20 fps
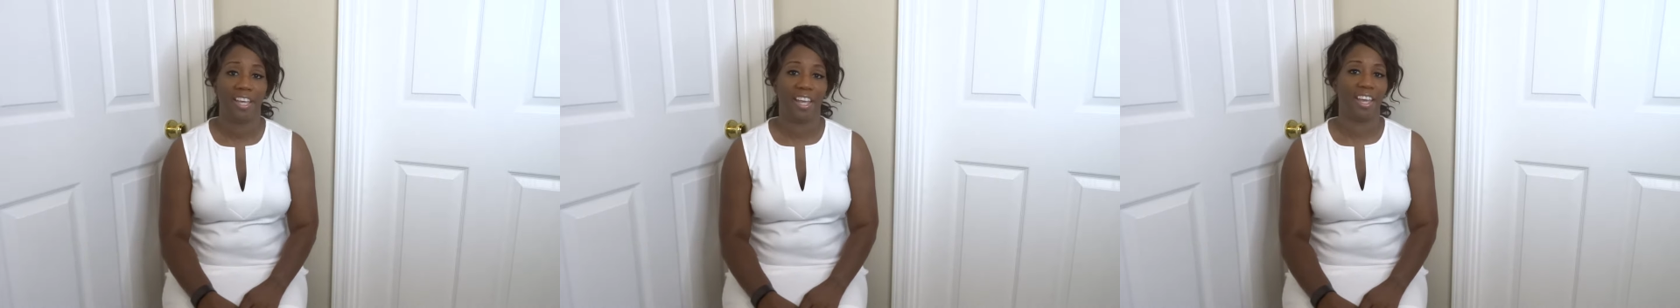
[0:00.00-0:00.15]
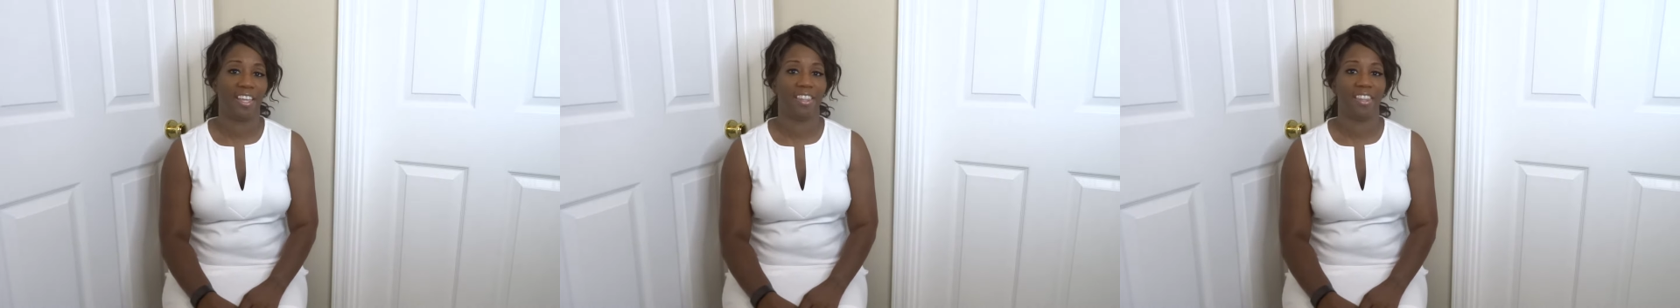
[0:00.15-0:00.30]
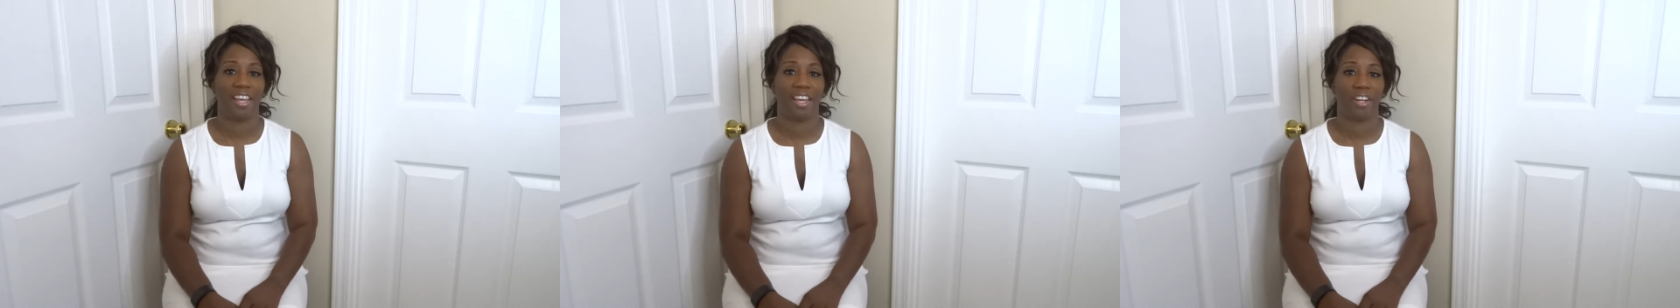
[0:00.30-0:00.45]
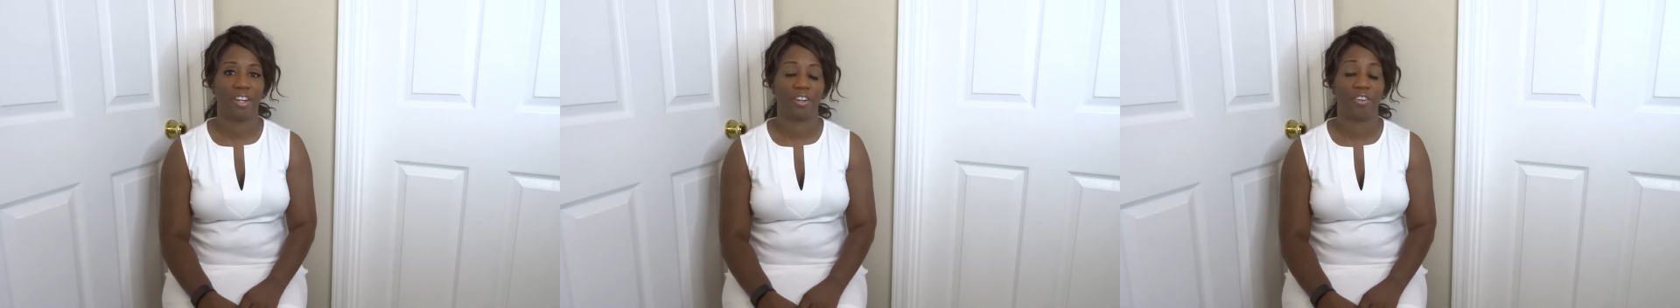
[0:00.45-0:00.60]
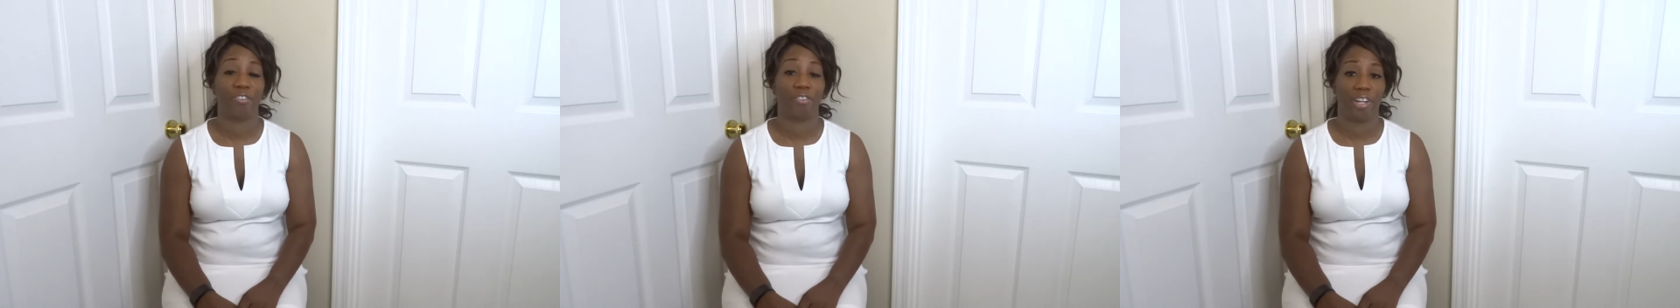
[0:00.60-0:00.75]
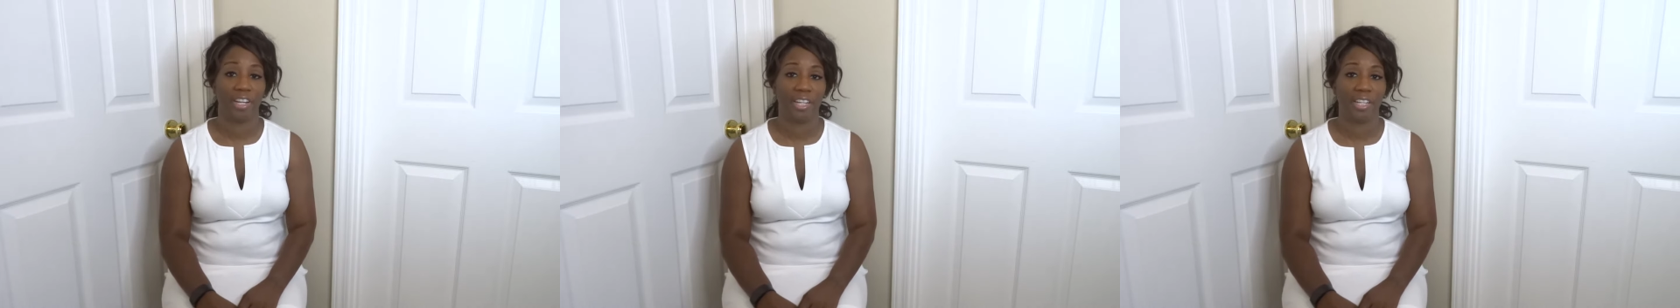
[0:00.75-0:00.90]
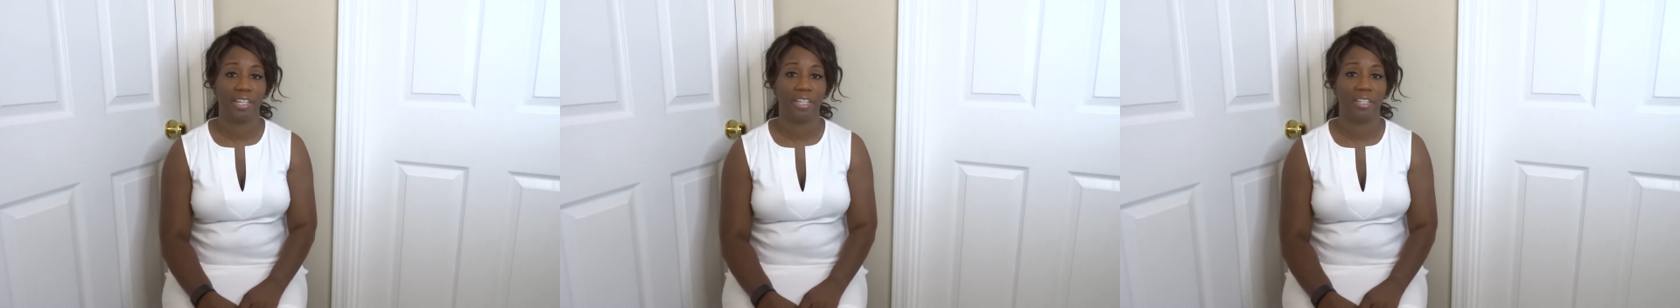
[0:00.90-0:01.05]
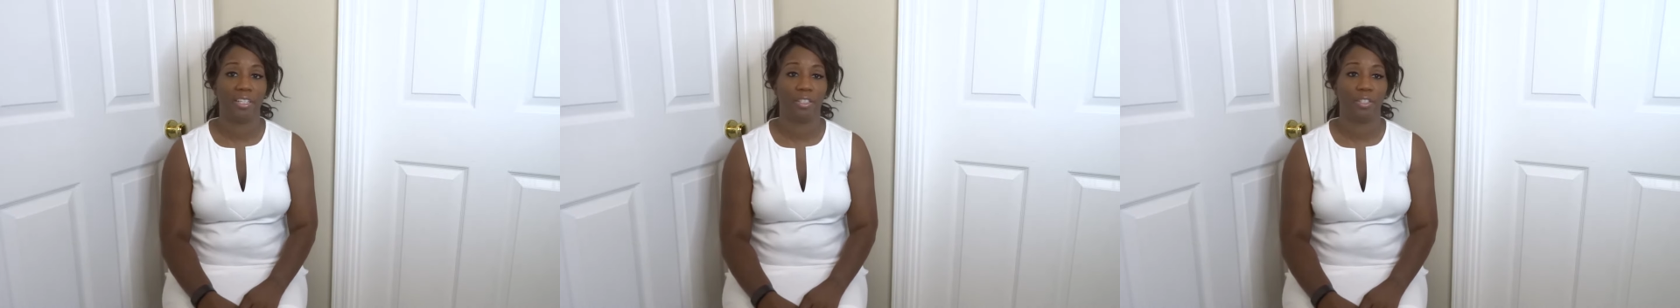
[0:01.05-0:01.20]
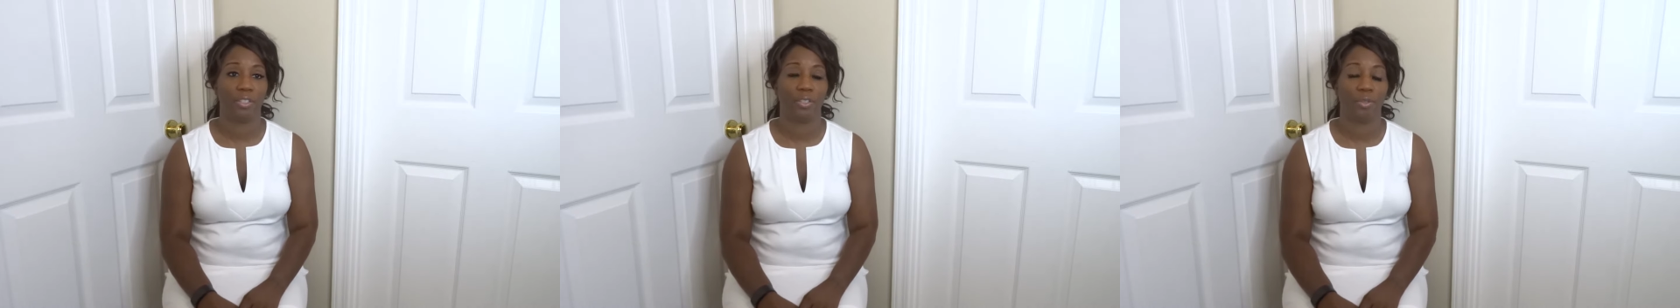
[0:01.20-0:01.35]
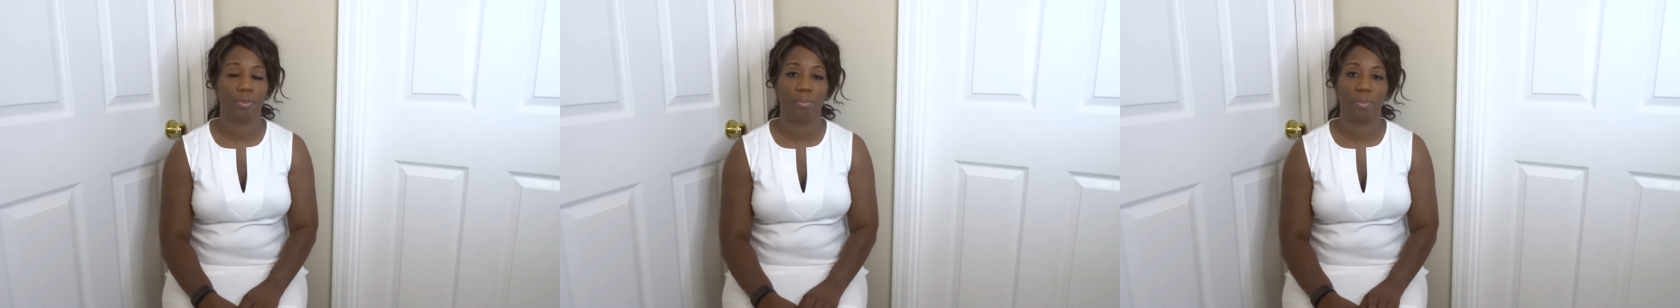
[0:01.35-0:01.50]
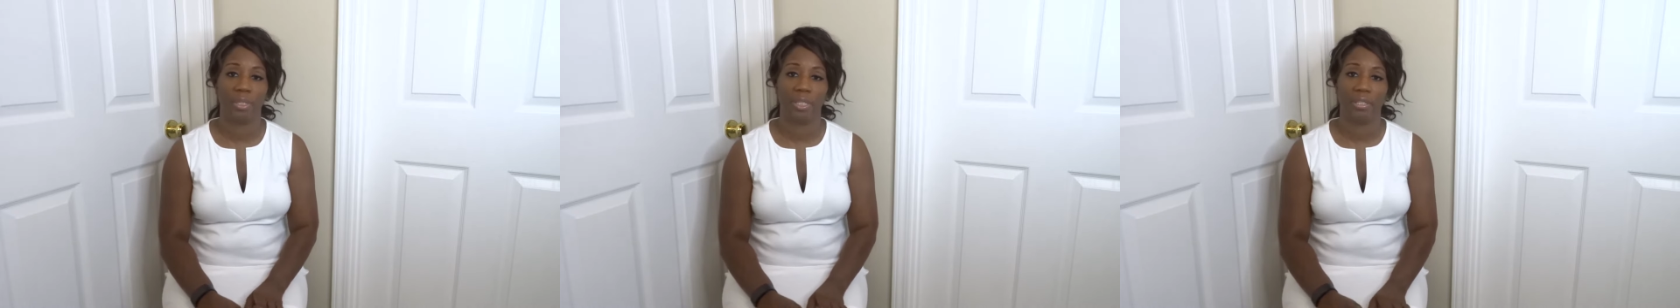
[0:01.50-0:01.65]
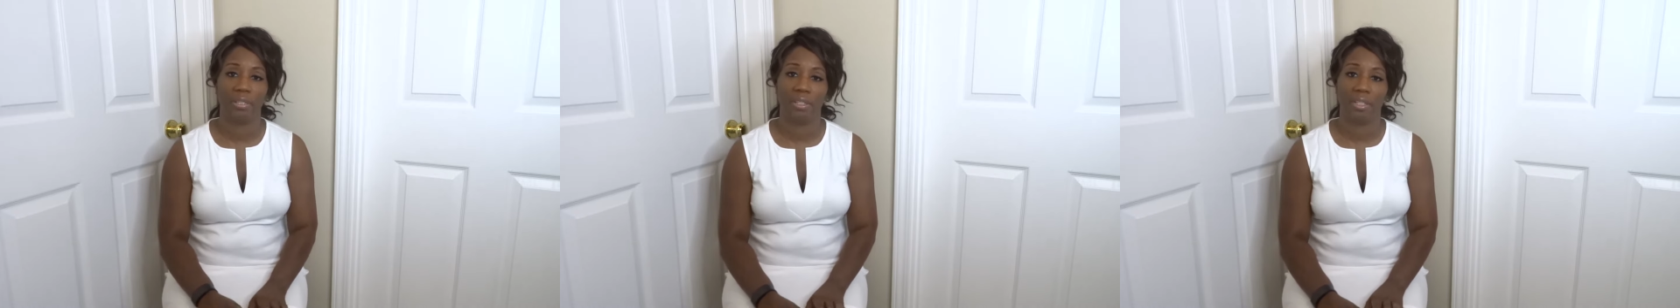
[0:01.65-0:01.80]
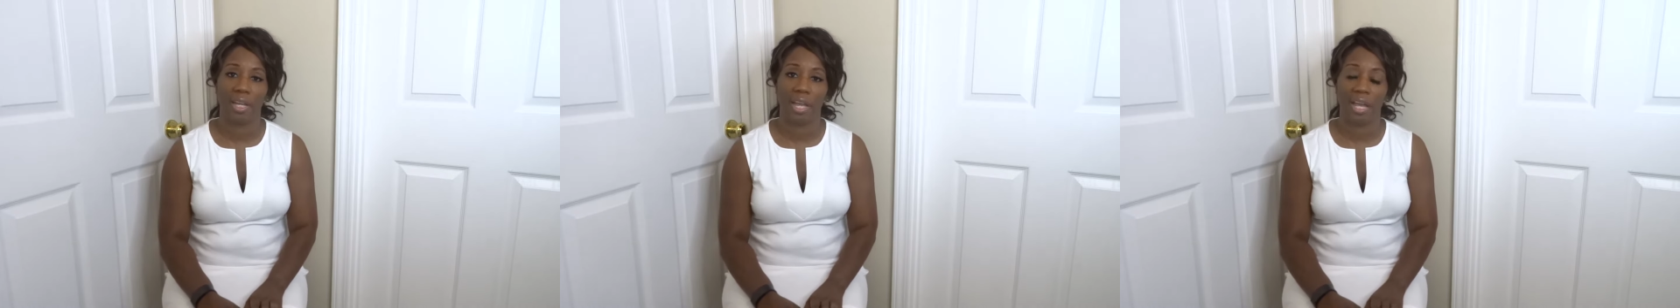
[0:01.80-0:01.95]
and that are ready to
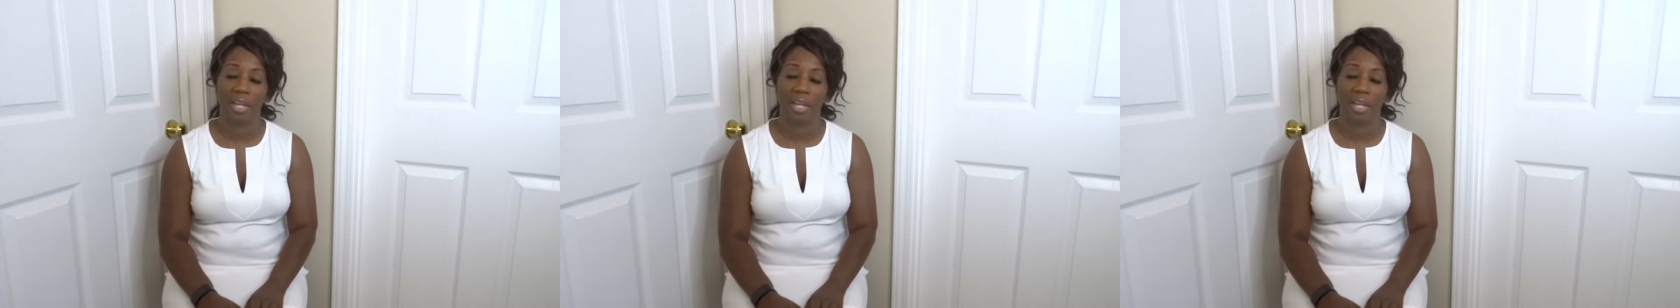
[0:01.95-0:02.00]
be